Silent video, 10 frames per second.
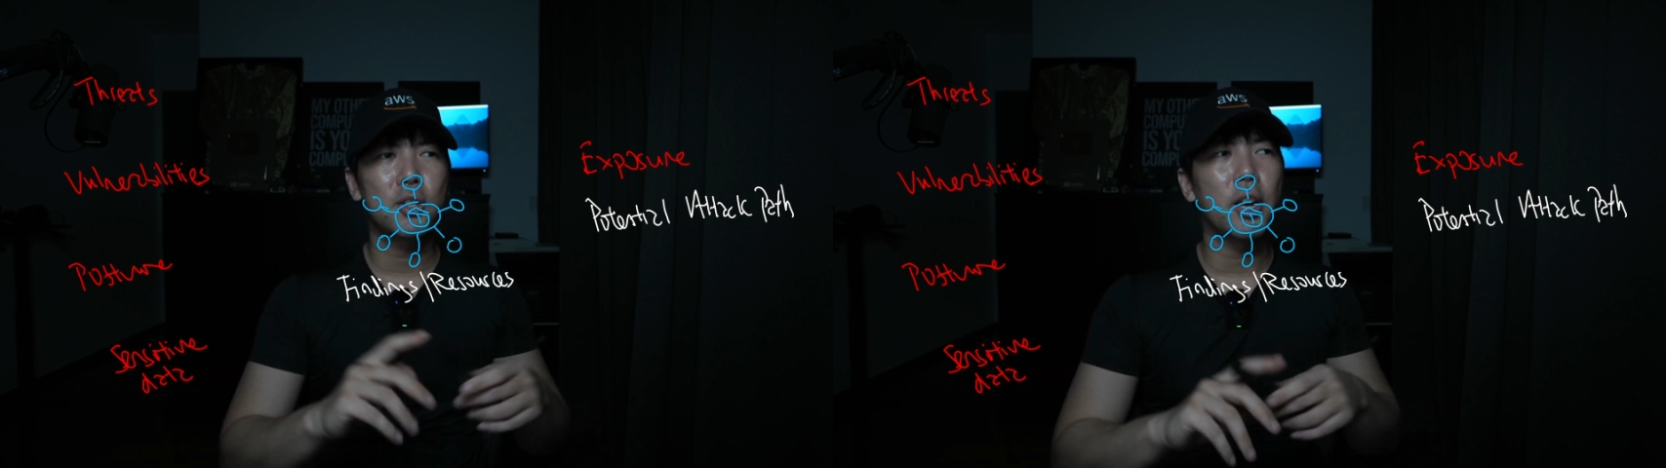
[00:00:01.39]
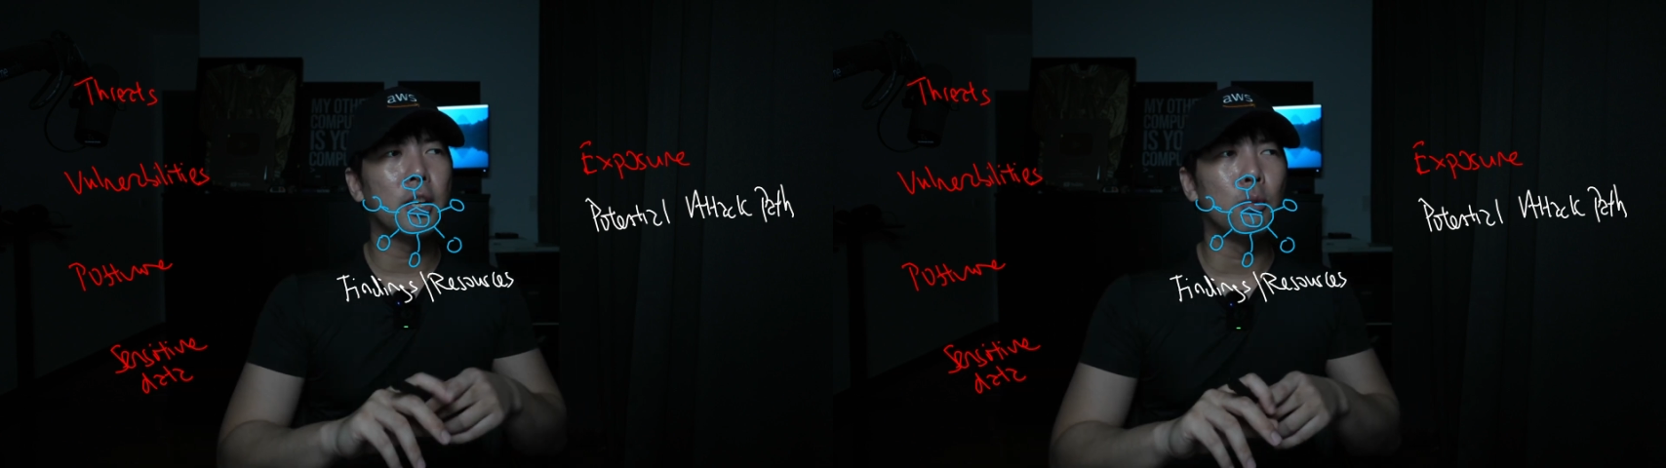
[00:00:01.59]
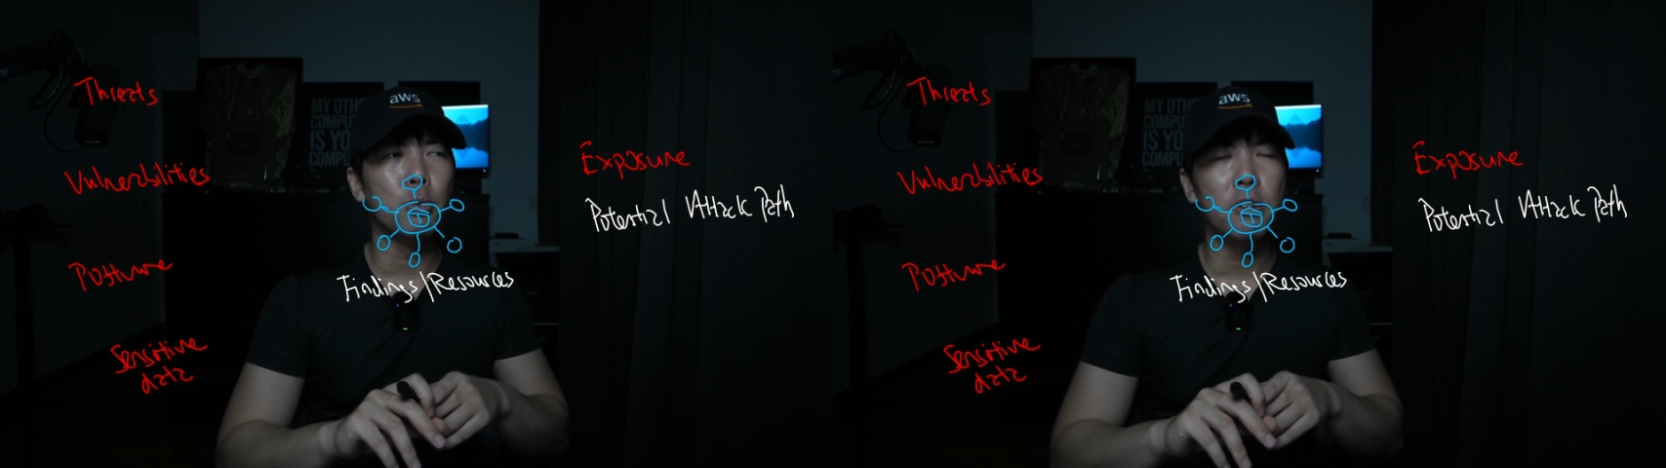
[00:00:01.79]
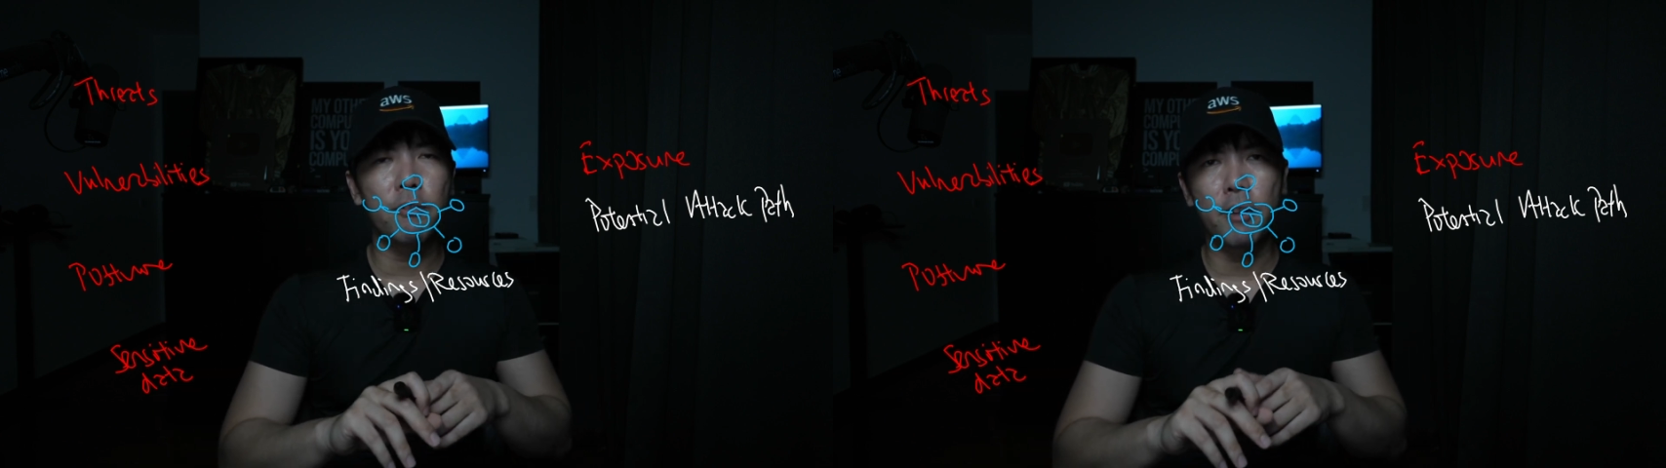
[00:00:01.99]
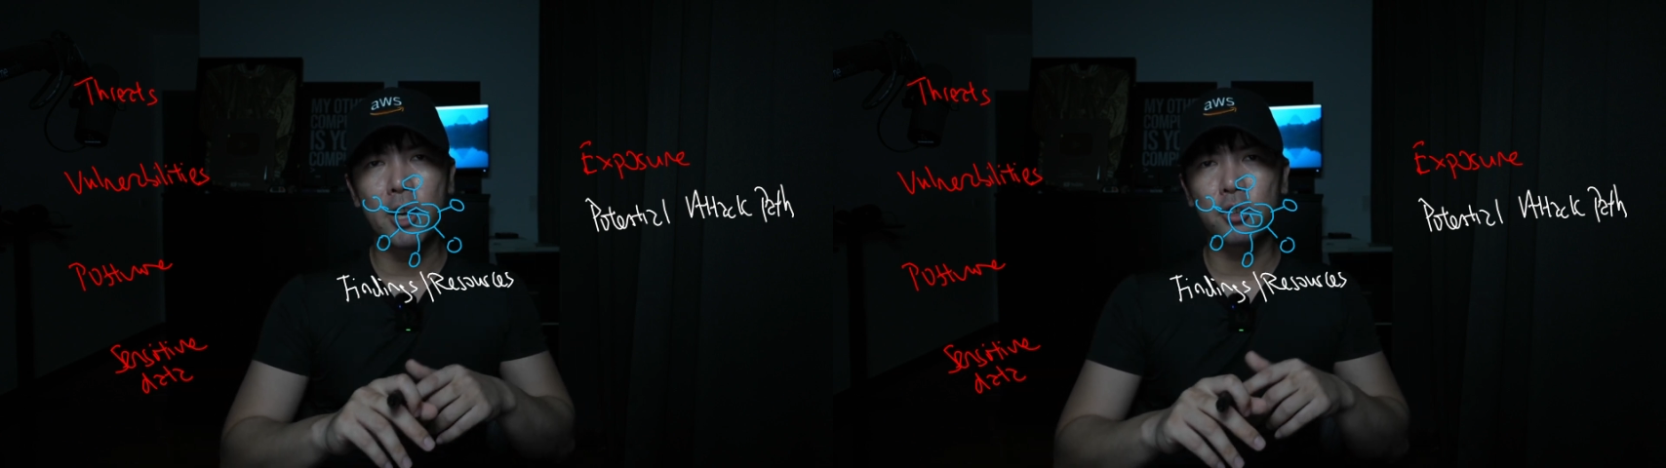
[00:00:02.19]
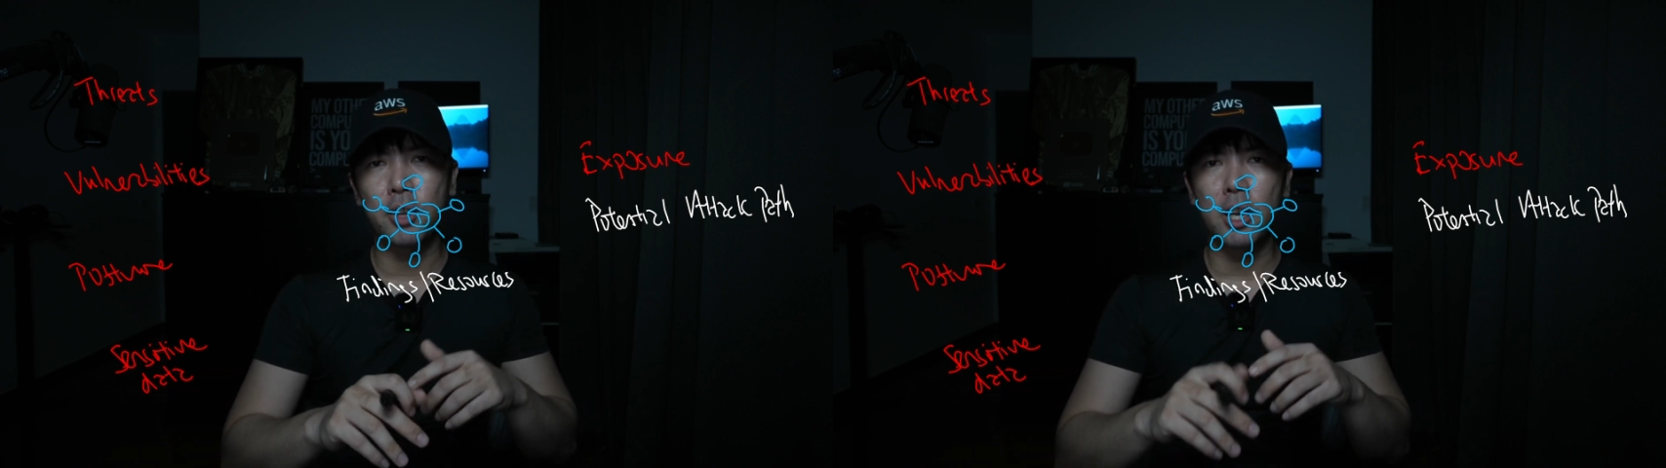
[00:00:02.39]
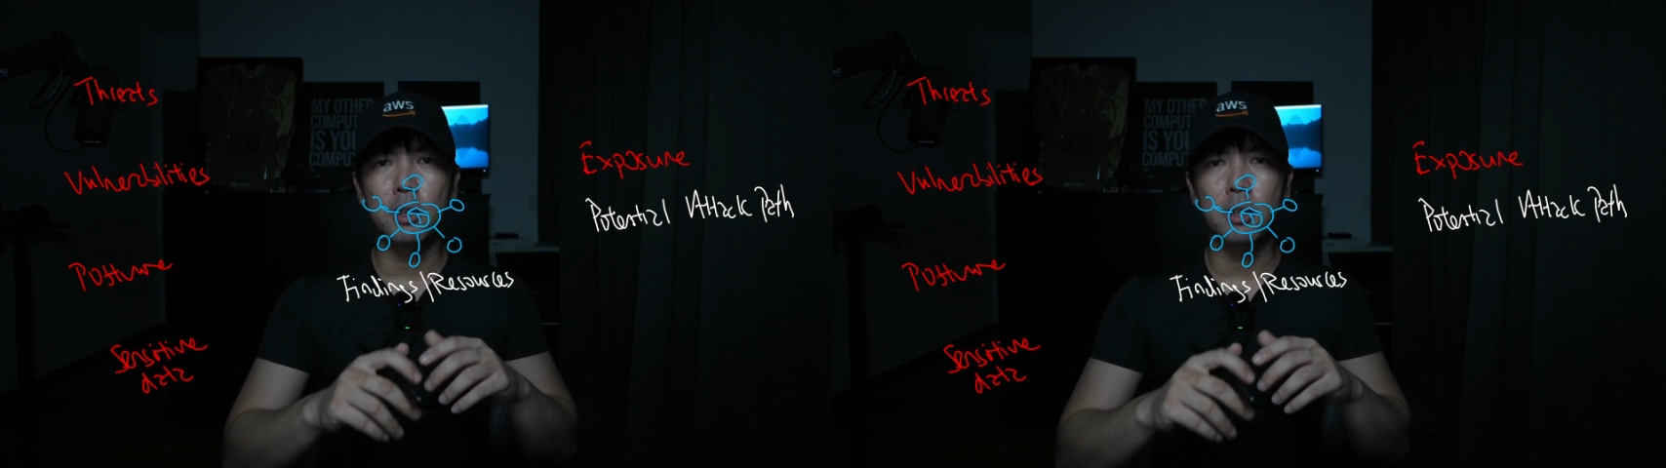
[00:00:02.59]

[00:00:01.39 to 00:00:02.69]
exciting refresh on